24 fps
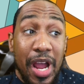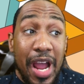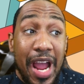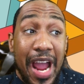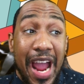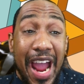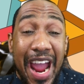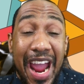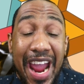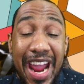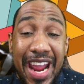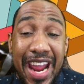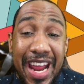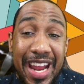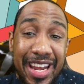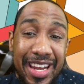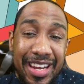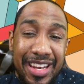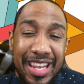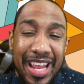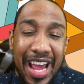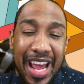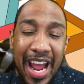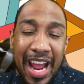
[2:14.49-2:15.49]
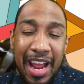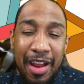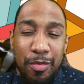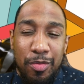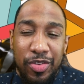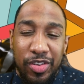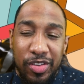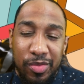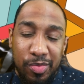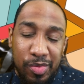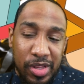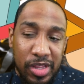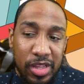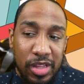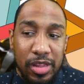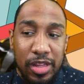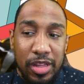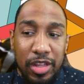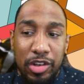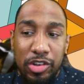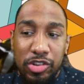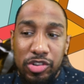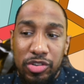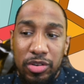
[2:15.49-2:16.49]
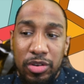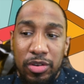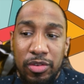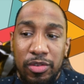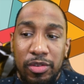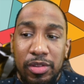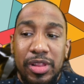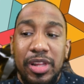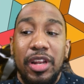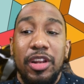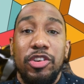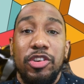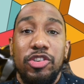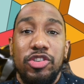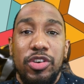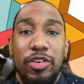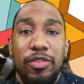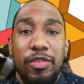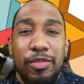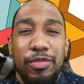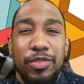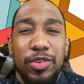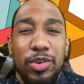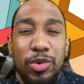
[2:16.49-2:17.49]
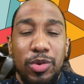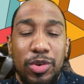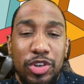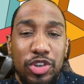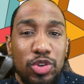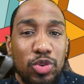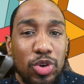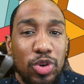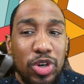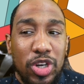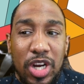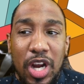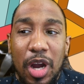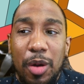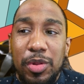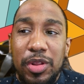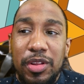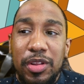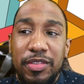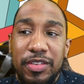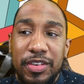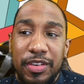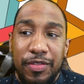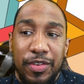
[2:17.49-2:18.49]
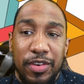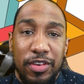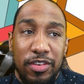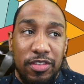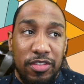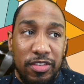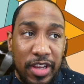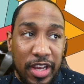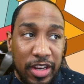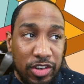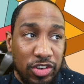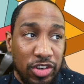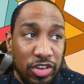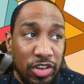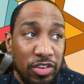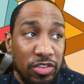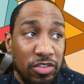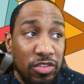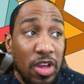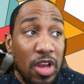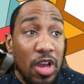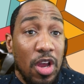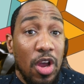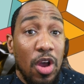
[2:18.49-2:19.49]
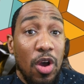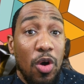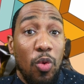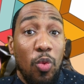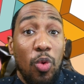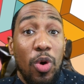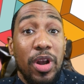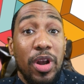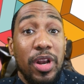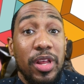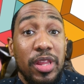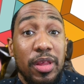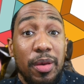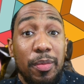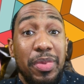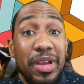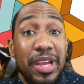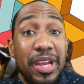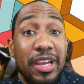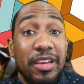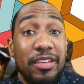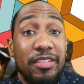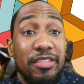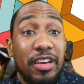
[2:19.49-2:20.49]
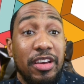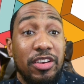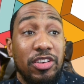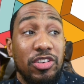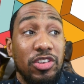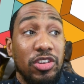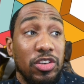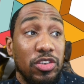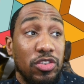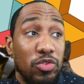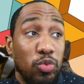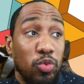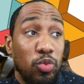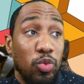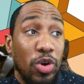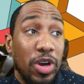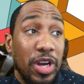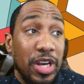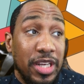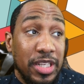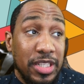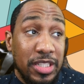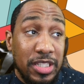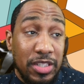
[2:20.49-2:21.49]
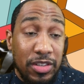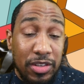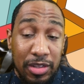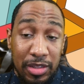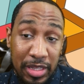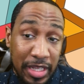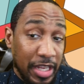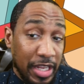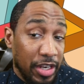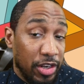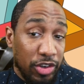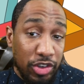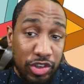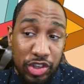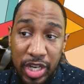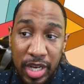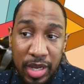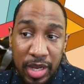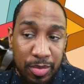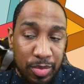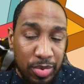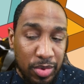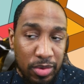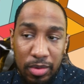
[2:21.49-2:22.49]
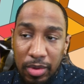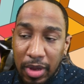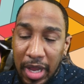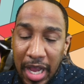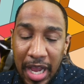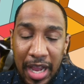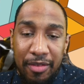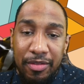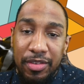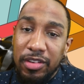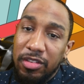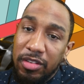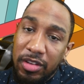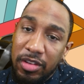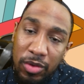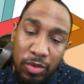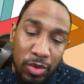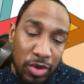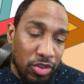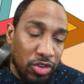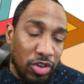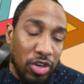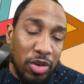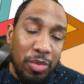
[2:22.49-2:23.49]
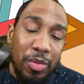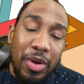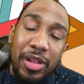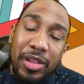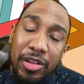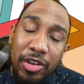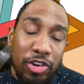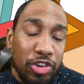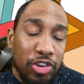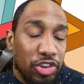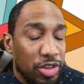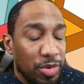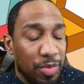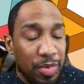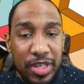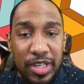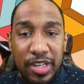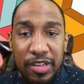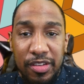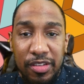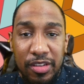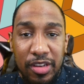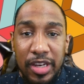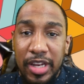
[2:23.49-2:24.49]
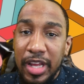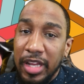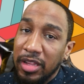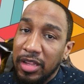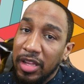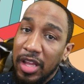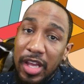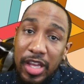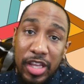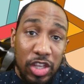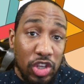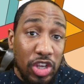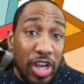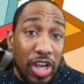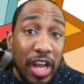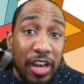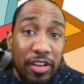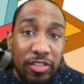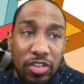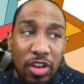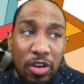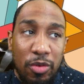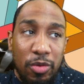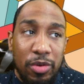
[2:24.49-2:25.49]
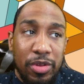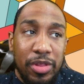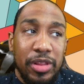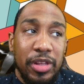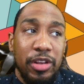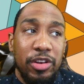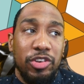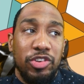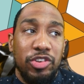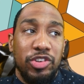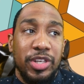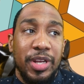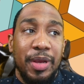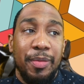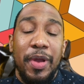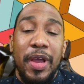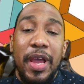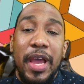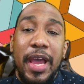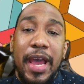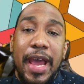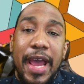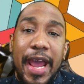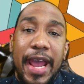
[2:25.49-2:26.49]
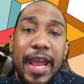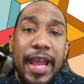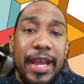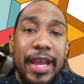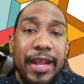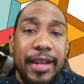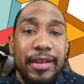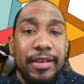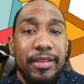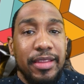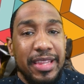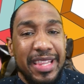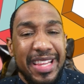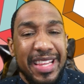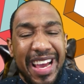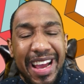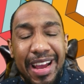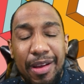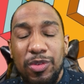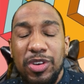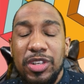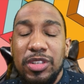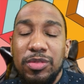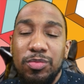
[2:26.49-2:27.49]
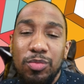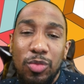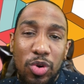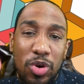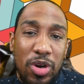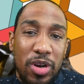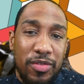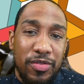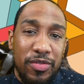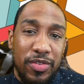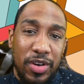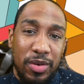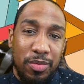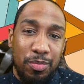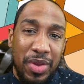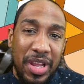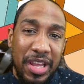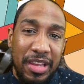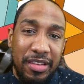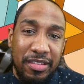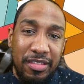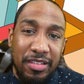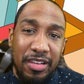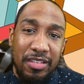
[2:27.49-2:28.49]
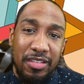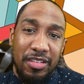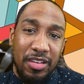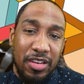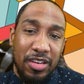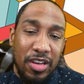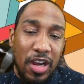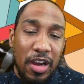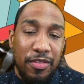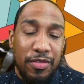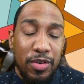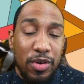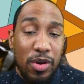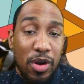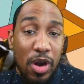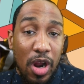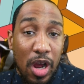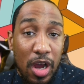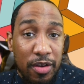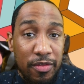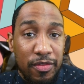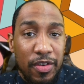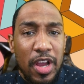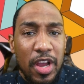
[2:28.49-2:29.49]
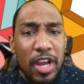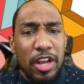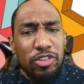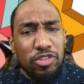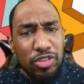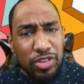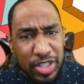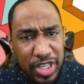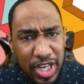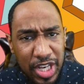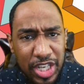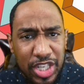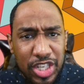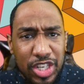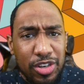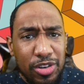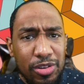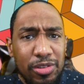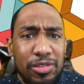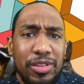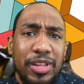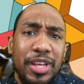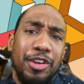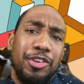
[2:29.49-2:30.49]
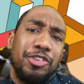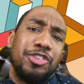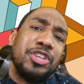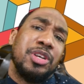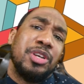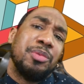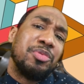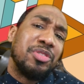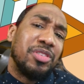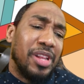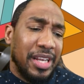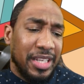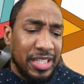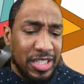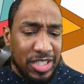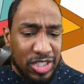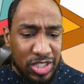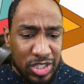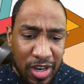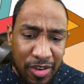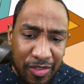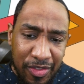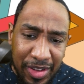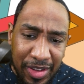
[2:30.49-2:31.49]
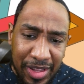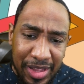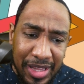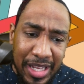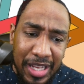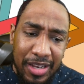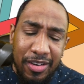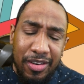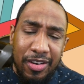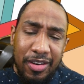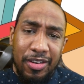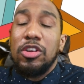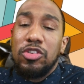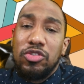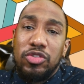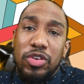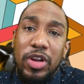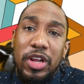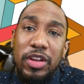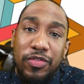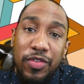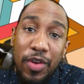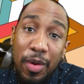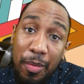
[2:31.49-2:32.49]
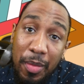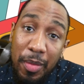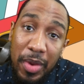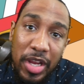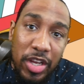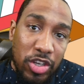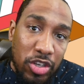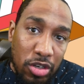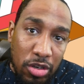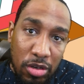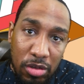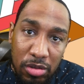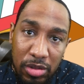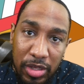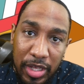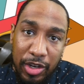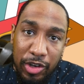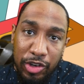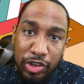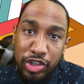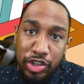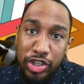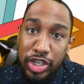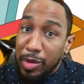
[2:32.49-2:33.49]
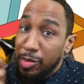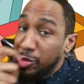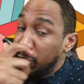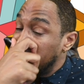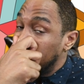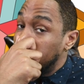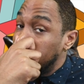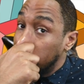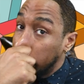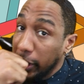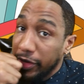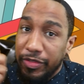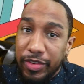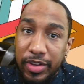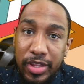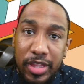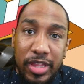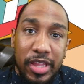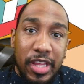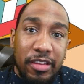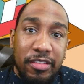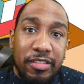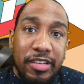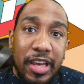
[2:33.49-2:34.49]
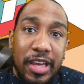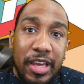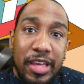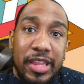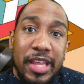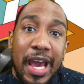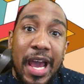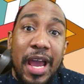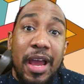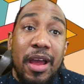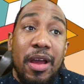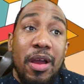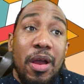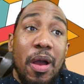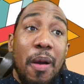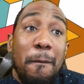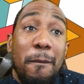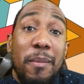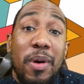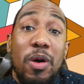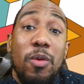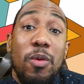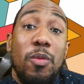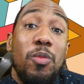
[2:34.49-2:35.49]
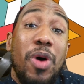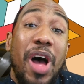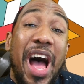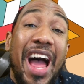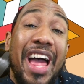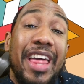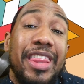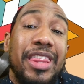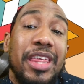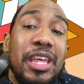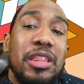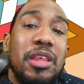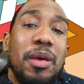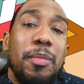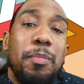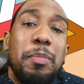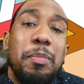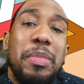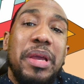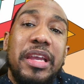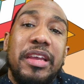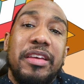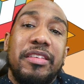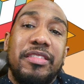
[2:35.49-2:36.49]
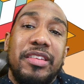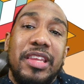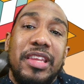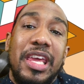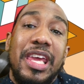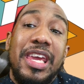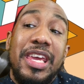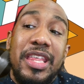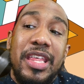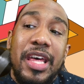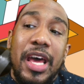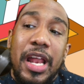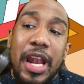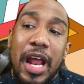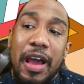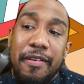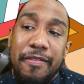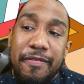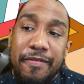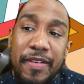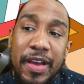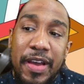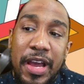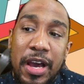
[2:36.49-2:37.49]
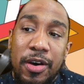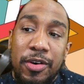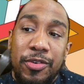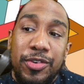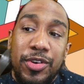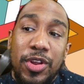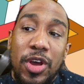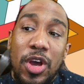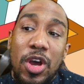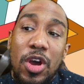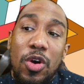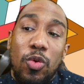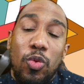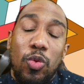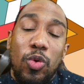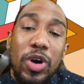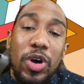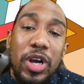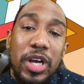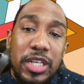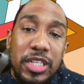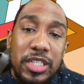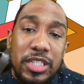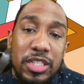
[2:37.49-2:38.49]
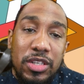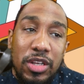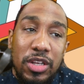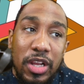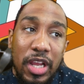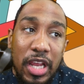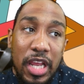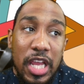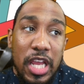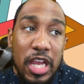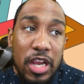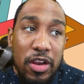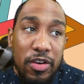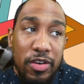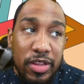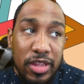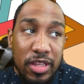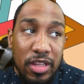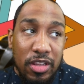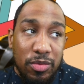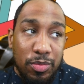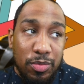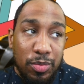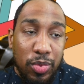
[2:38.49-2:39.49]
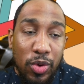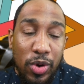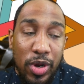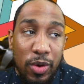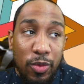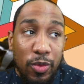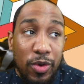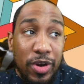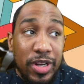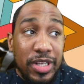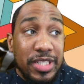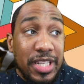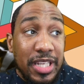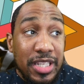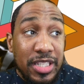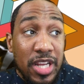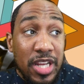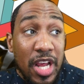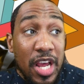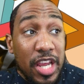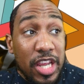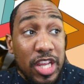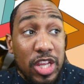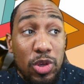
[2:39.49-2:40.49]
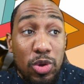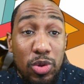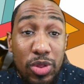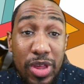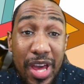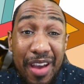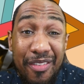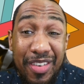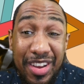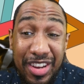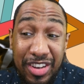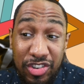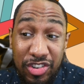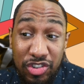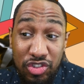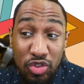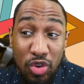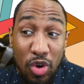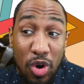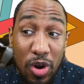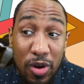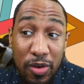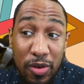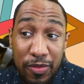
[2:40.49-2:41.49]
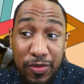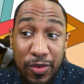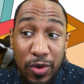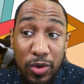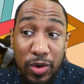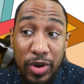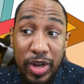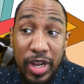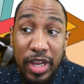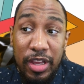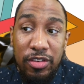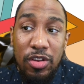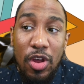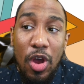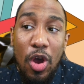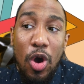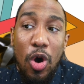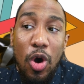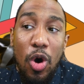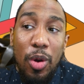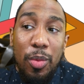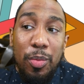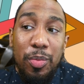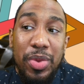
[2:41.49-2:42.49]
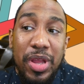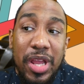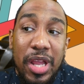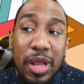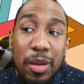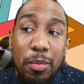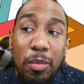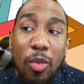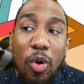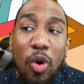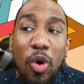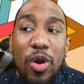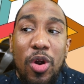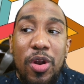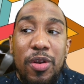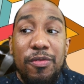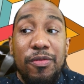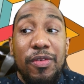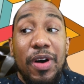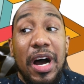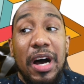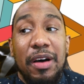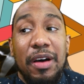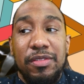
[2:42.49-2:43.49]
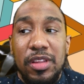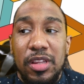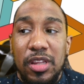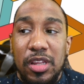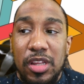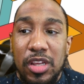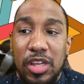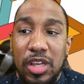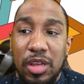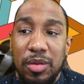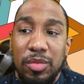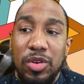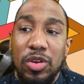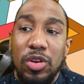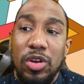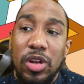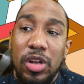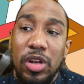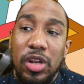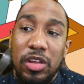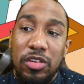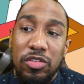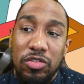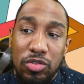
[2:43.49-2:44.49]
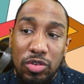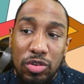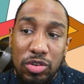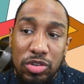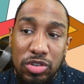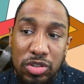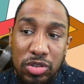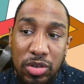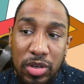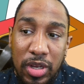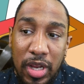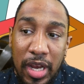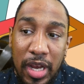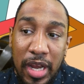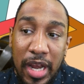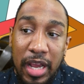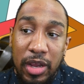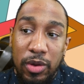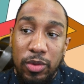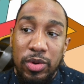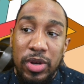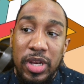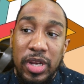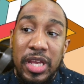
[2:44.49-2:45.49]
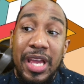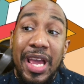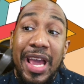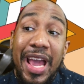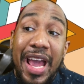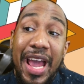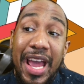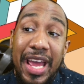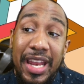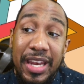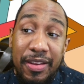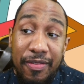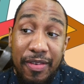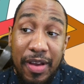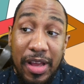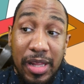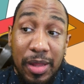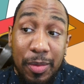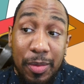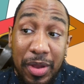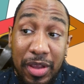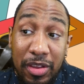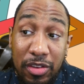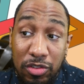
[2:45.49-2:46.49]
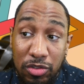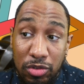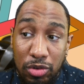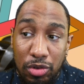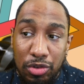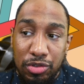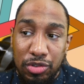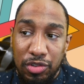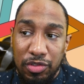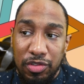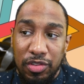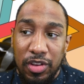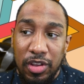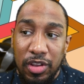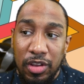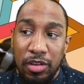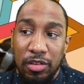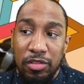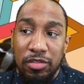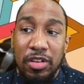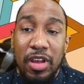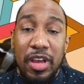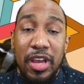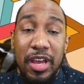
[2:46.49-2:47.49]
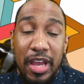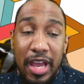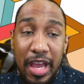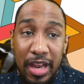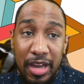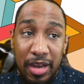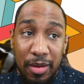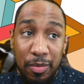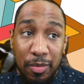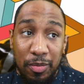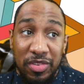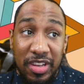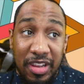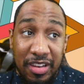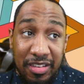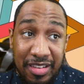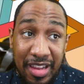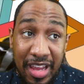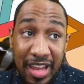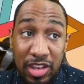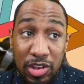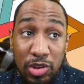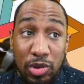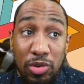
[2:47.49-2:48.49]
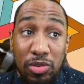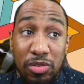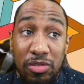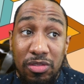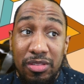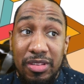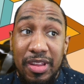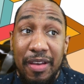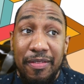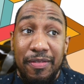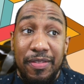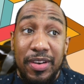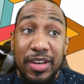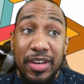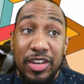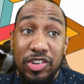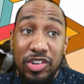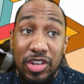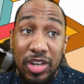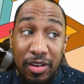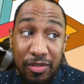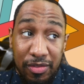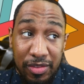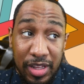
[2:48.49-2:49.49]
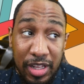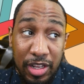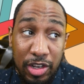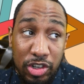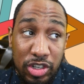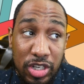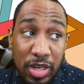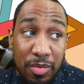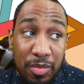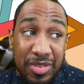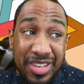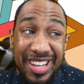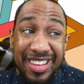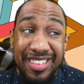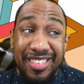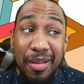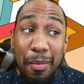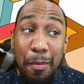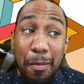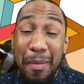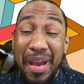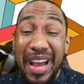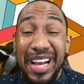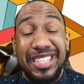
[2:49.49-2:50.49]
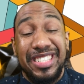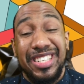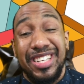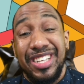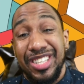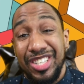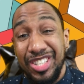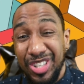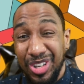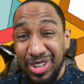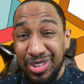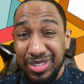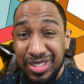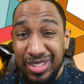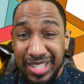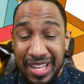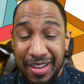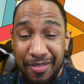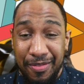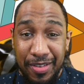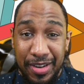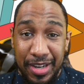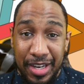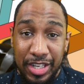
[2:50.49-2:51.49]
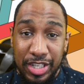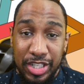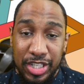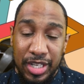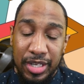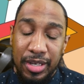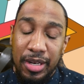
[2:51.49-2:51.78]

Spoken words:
And I split the literature review into a couple of different sections. One of the biggest sections was leadership. Obviously, when you're talking about leadership and disconnect, you got to start with leadership. And that was more of a basis, a cover of traditional leaderships like servant leader, transformational leadership, just different things like that. But I think the biggest key that I found was here in this point where it says youth have a strong focus on being more involved in the community, social inequity, and developing social skills. And it says that youth definition of leadership doesn't match adults' definition.